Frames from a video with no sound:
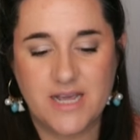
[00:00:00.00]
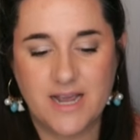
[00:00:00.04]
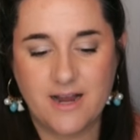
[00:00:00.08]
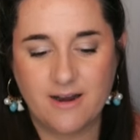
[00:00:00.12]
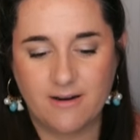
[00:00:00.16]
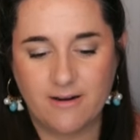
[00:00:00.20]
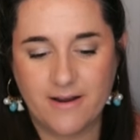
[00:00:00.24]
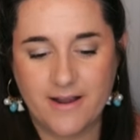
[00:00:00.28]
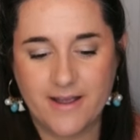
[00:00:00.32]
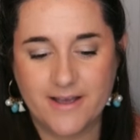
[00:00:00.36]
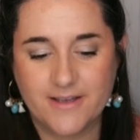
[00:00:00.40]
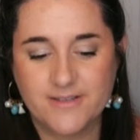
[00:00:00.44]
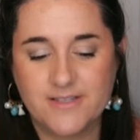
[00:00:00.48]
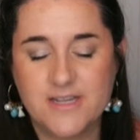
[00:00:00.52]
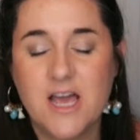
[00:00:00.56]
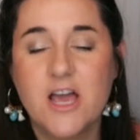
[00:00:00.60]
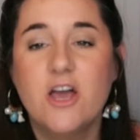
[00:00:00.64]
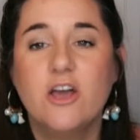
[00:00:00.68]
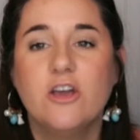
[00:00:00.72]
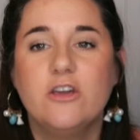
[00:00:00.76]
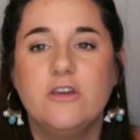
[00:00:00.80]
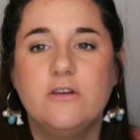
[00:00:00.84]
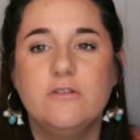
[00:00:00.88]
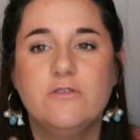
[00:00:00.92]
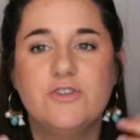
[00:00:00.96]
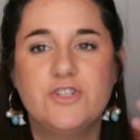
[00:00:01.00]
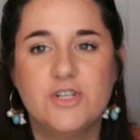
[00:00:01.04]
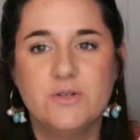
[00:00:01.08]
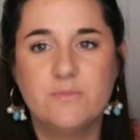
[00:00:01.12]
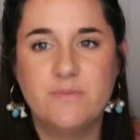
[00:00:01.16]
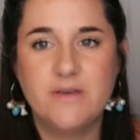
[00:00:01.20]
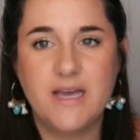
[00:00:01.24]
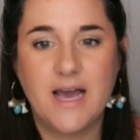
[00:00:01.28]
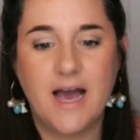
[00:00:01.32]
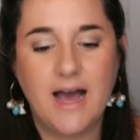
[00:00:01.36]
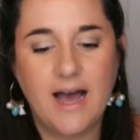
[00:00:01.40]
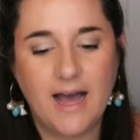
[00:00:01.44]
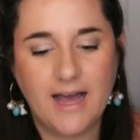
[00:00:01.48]
areas. You should
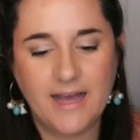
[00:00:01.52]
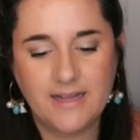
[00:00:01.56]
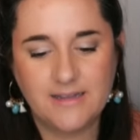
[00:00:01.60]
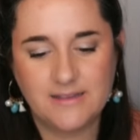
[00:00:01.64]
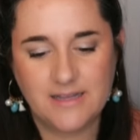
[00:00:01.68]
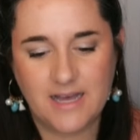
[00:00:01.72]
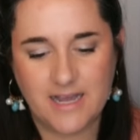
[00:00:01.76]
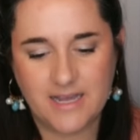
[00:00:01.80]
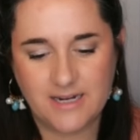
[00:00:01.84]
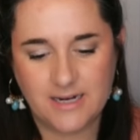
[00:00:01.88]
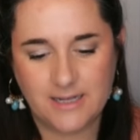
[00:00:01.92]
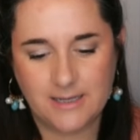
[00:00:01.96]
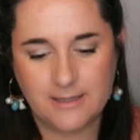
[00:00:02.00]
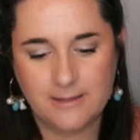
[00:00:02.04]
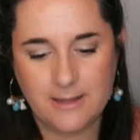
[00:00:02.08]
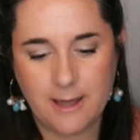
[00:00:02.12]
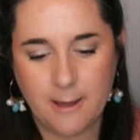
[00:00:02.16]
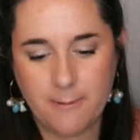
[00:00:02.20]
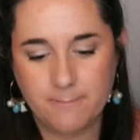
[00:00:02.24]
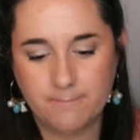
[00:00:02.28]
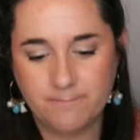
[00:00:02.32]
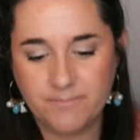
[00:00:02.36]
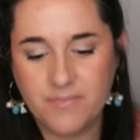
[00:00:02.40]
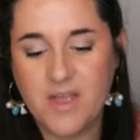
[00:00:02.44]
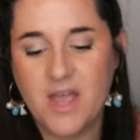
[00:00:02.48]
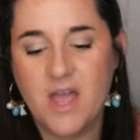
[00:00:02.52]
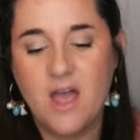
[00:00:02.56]
be highlighting them.